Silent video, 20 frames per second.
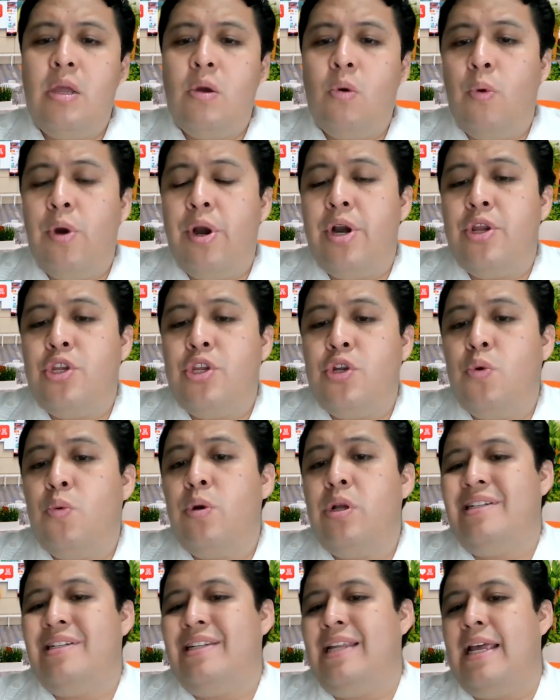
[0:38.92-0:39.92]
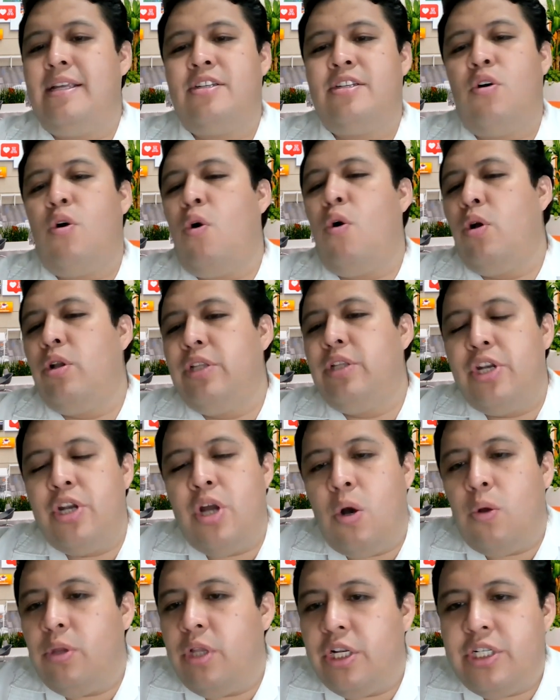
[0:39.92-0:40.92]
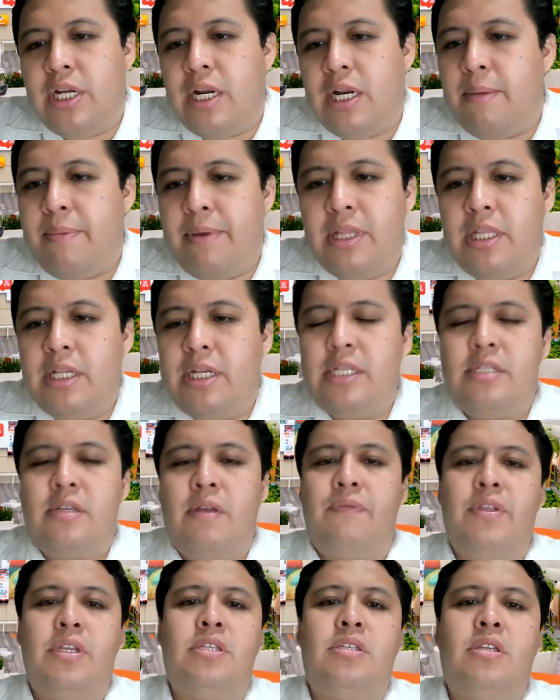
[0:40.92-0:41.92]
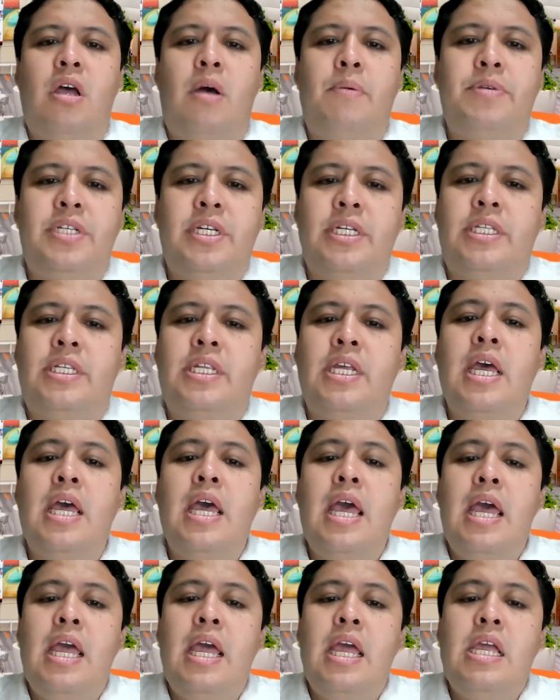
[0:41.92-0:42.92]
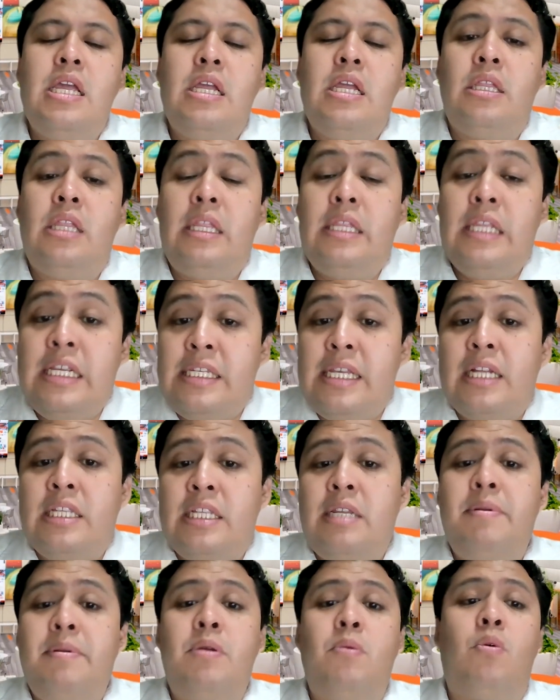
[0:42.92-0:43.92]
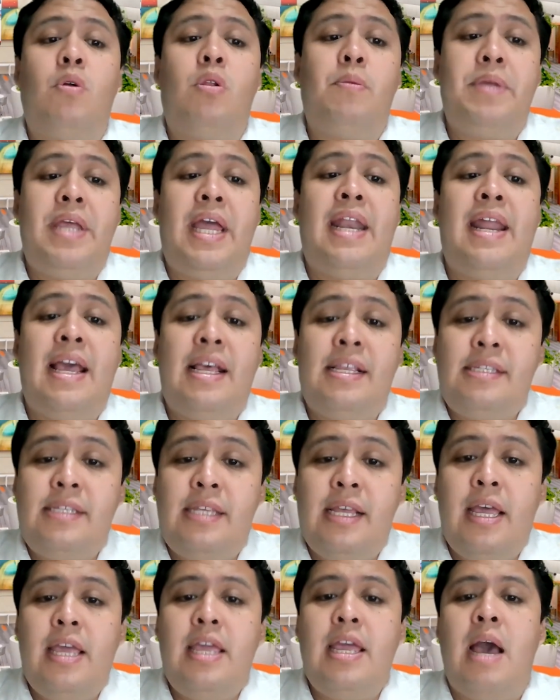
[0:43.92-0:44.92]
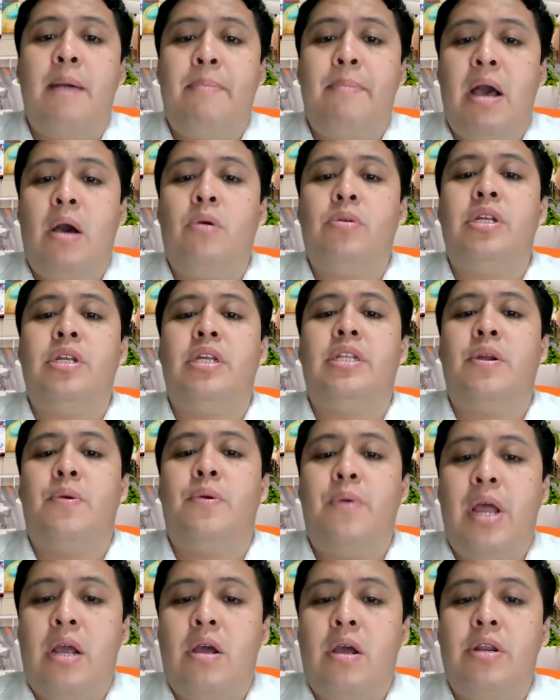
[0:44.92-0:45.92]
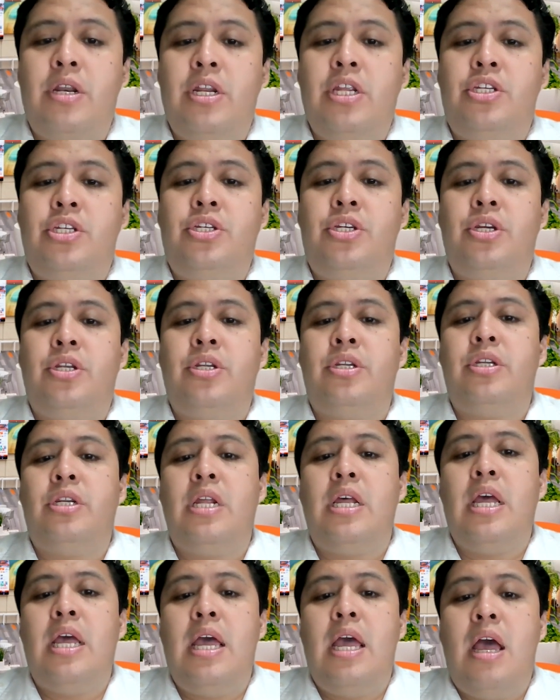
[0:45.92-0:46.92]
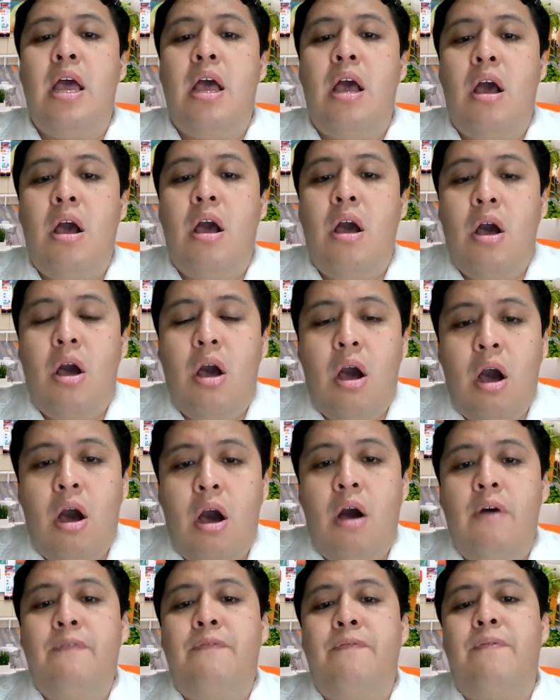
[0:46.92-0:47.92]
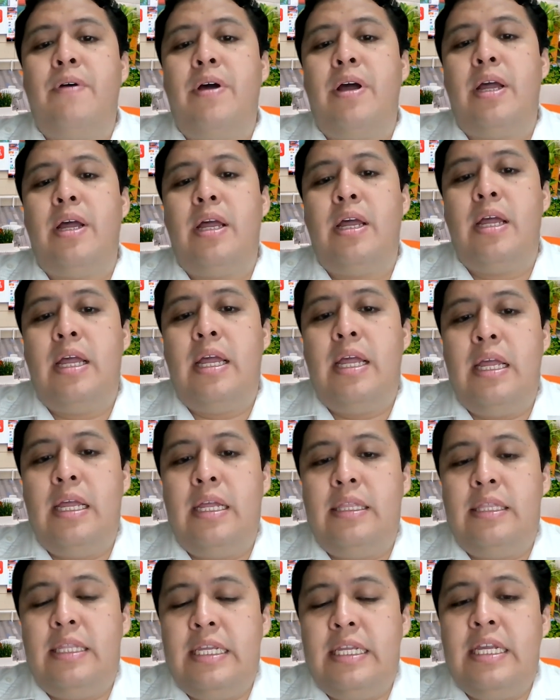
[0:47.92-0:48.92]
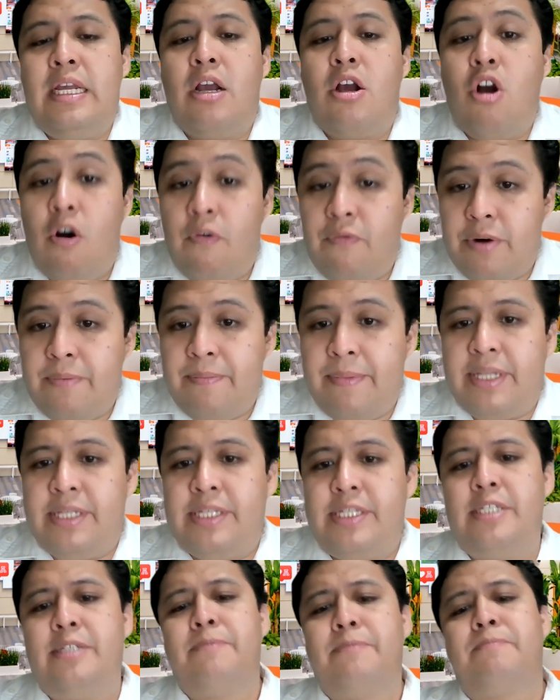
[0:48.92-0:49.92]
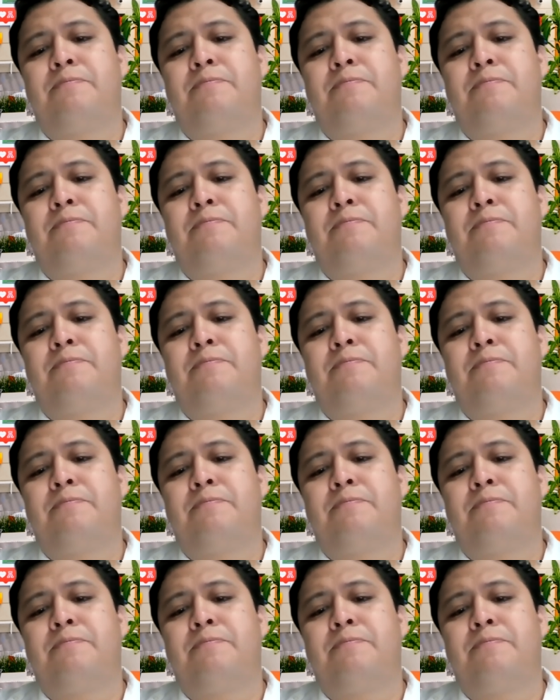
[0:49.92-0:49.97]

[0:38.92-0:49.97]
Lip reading: where you will test all the knowledge and abilities of the subject. This activity will be an essay about the recognition of the government.